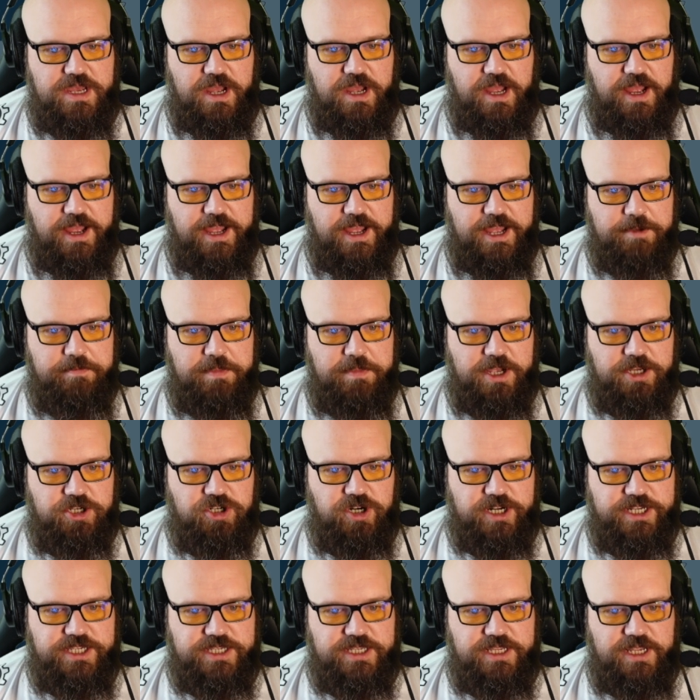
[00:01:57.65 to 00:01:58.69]

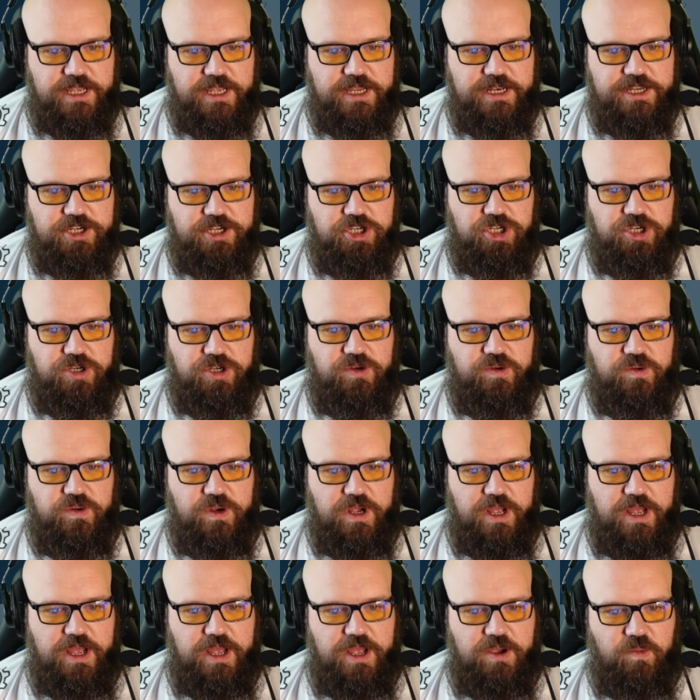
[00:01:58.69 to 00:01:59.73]
Addressed an issue
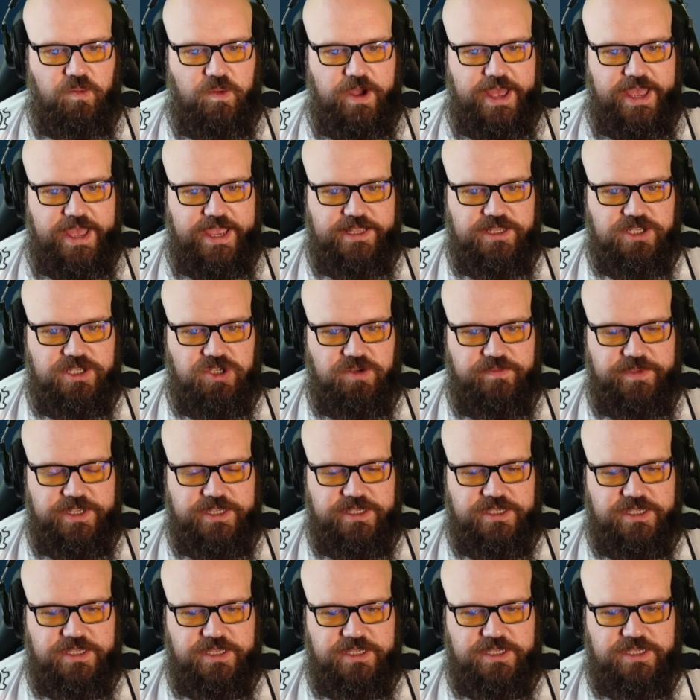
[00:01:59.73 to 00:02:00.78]
where in some
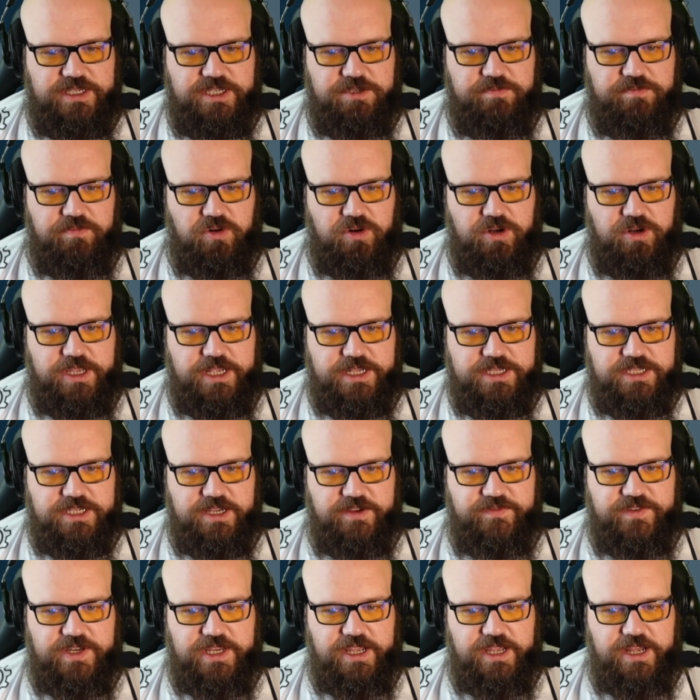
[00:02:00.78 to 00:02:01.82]
instances broadcast
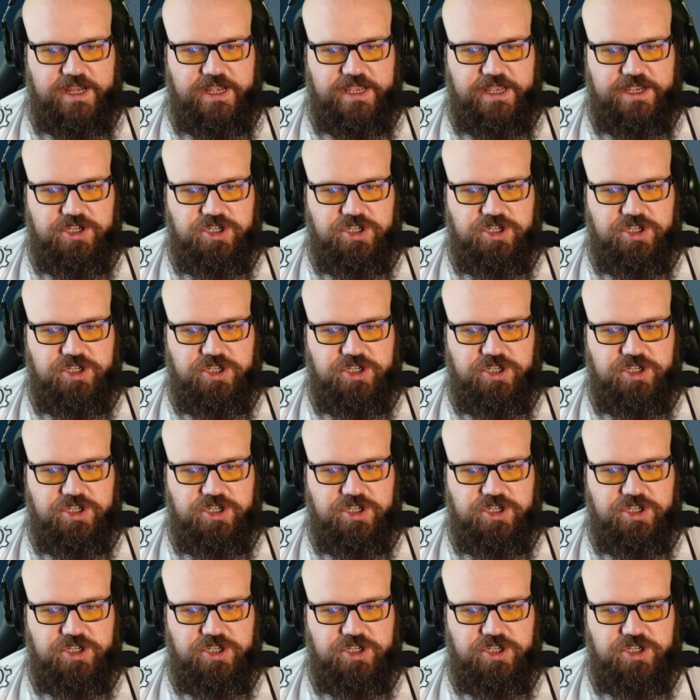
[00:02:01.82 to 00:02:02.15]
safety car